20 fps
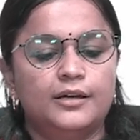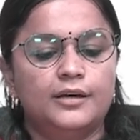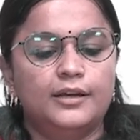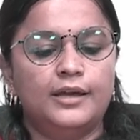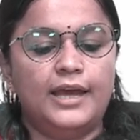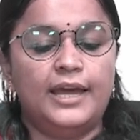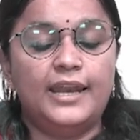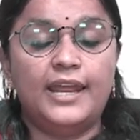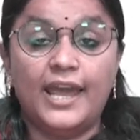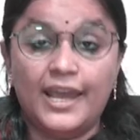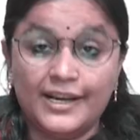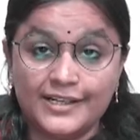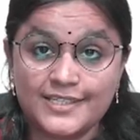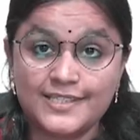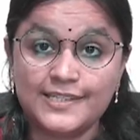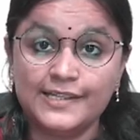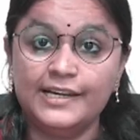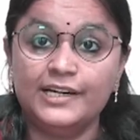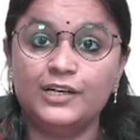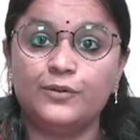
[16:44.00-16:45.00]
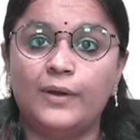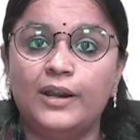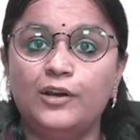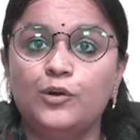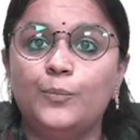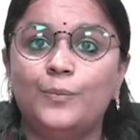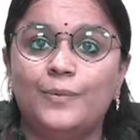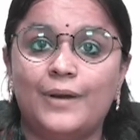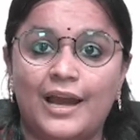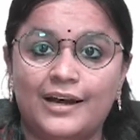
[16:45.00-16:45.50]
An excellent way to
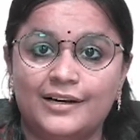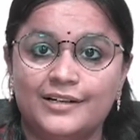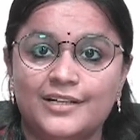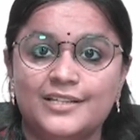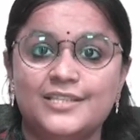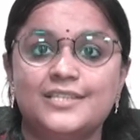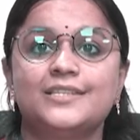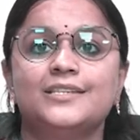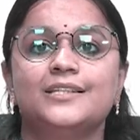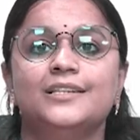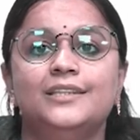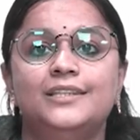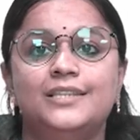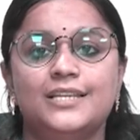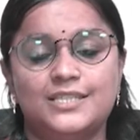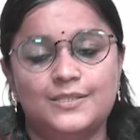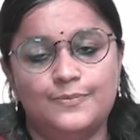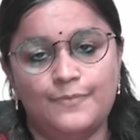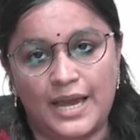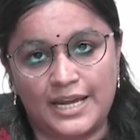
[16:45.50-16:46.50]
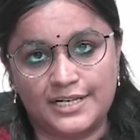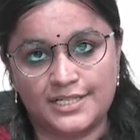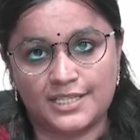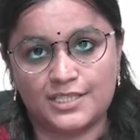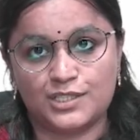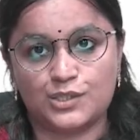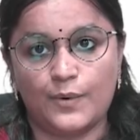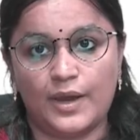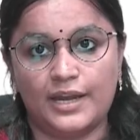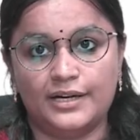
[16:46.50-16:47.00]
practice this magic
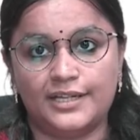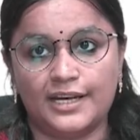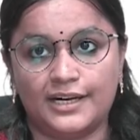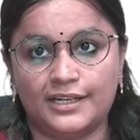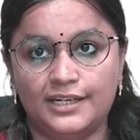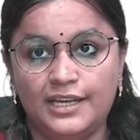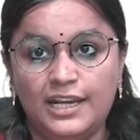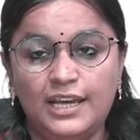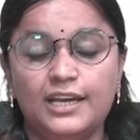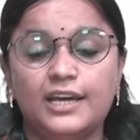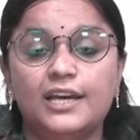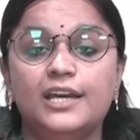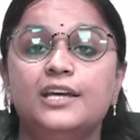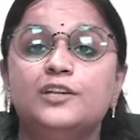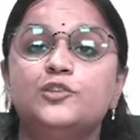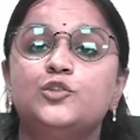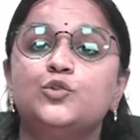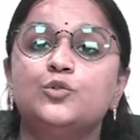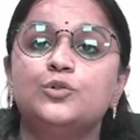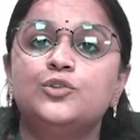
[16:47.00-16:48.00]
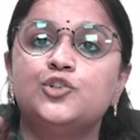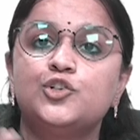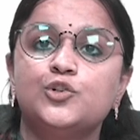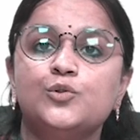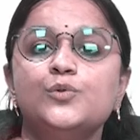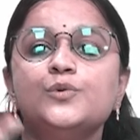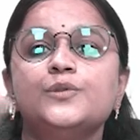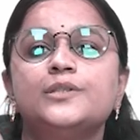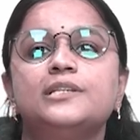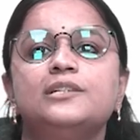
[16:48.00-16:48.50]
square technique is to
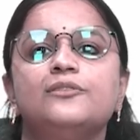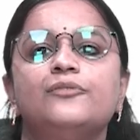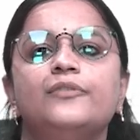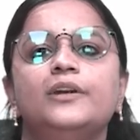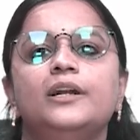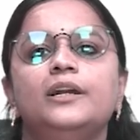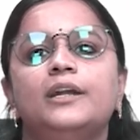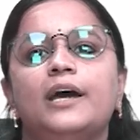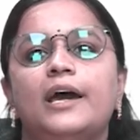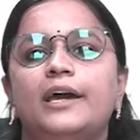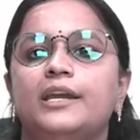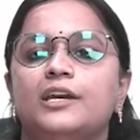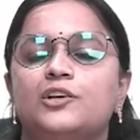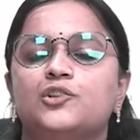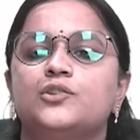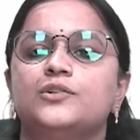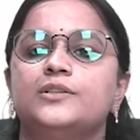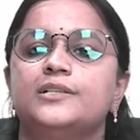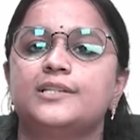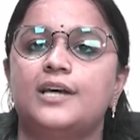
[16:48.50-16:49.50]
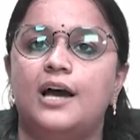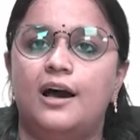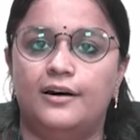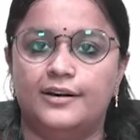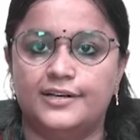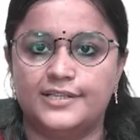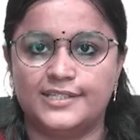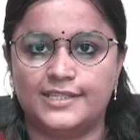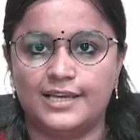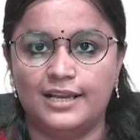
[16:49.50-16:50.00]
choose different directions
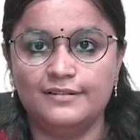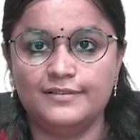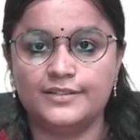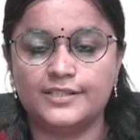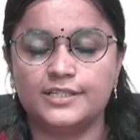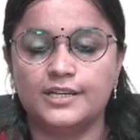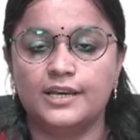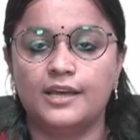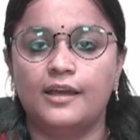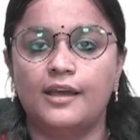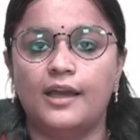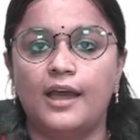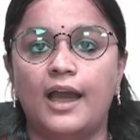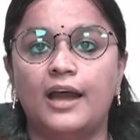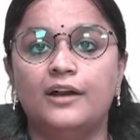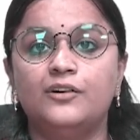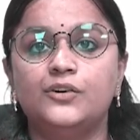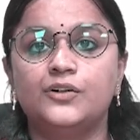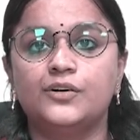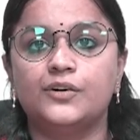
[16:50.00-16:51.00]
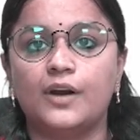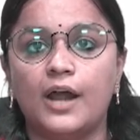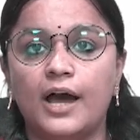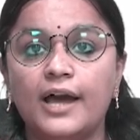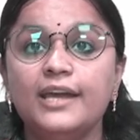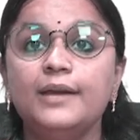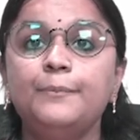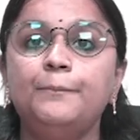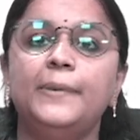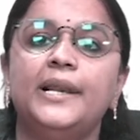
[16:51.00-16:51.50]
ourselves and
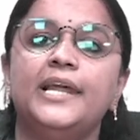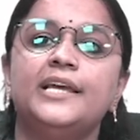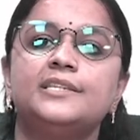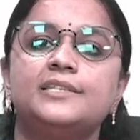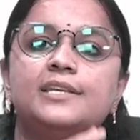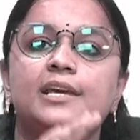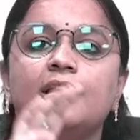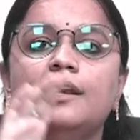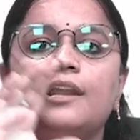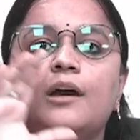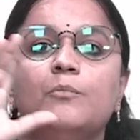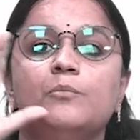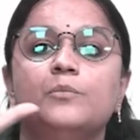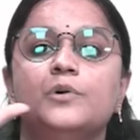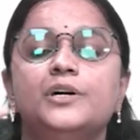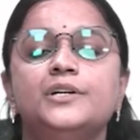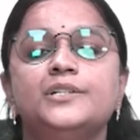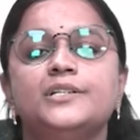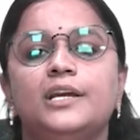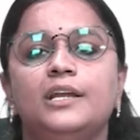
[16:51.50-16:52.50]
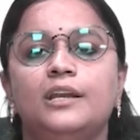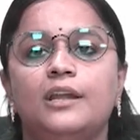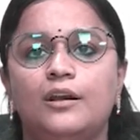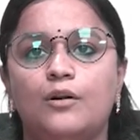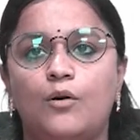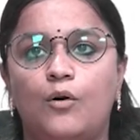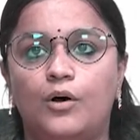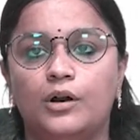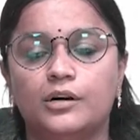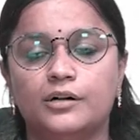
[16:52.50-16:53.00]
try placing numbers in an
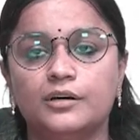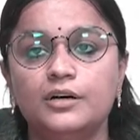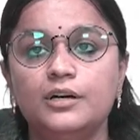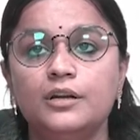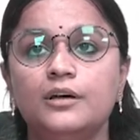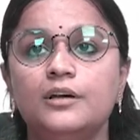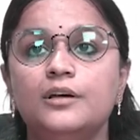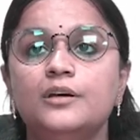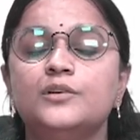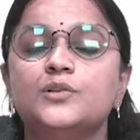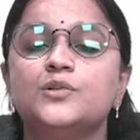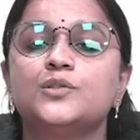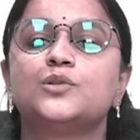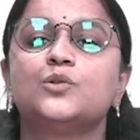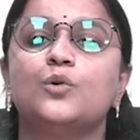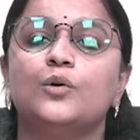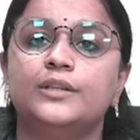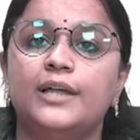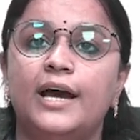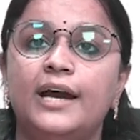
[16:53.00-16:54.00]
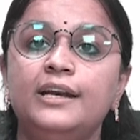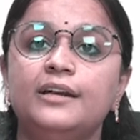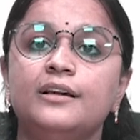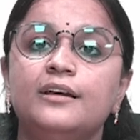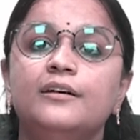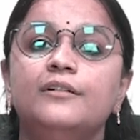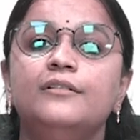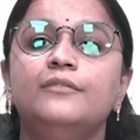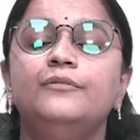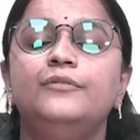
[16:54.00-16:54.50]
order so that
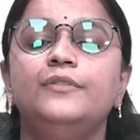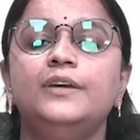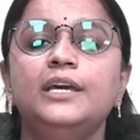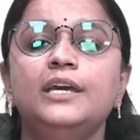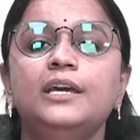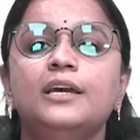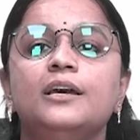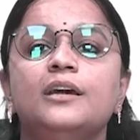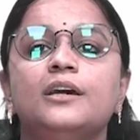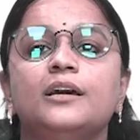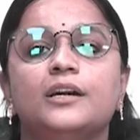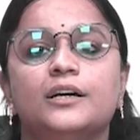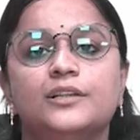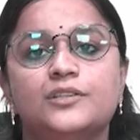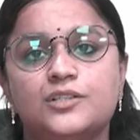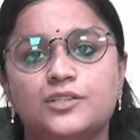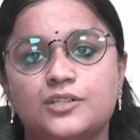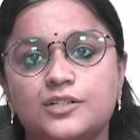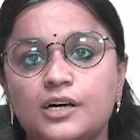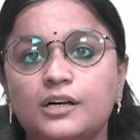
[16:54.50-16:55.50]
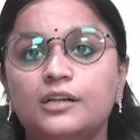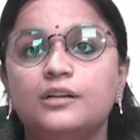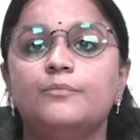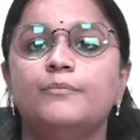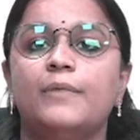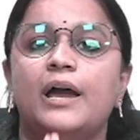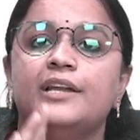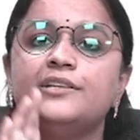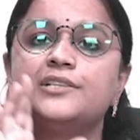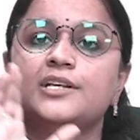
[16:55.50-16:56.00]
we construct
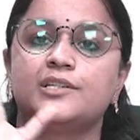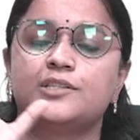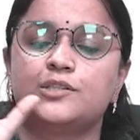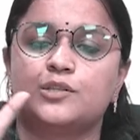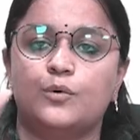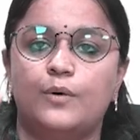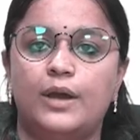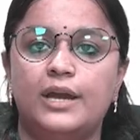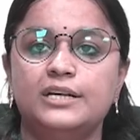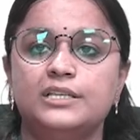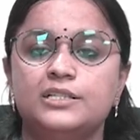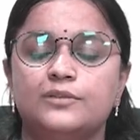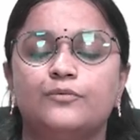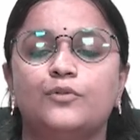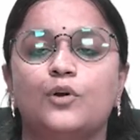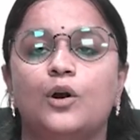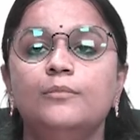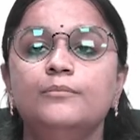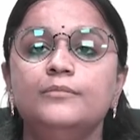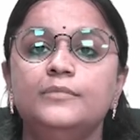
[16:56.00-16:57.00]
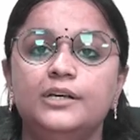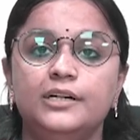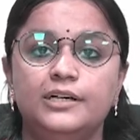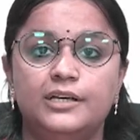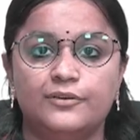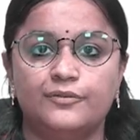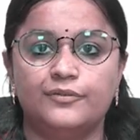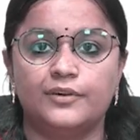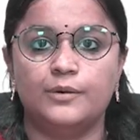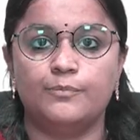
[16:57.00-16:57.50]
magic squares from
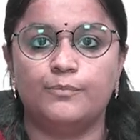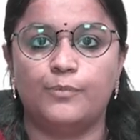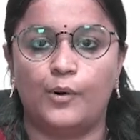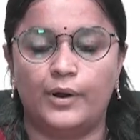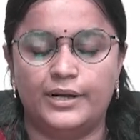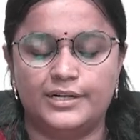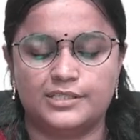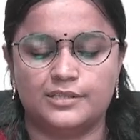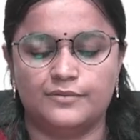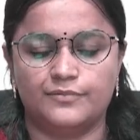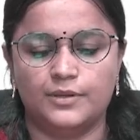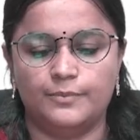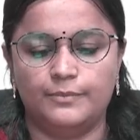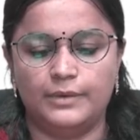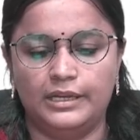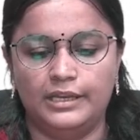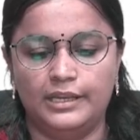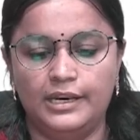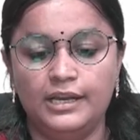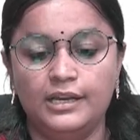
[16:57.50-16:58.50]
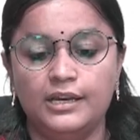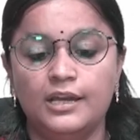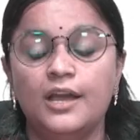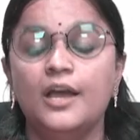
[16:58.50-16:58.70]
different points of the beginning.